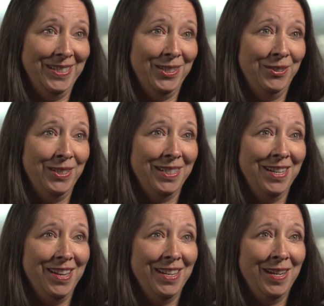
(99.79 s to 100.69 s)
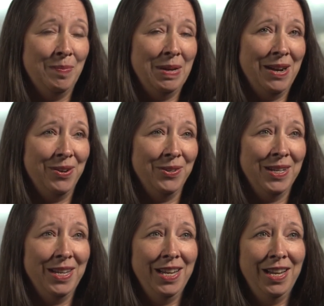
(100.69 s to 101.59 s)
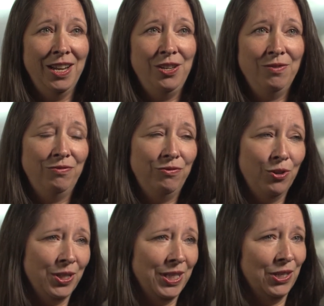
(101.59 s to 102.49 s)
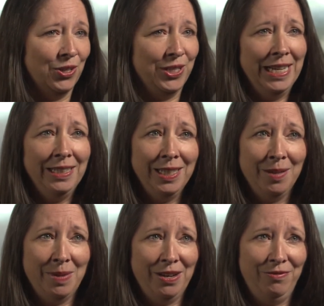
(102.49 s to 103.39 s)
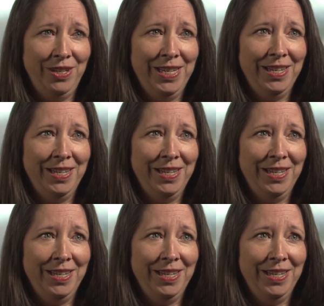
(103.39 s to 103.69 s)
So it's not about forcing or telling them how to feed,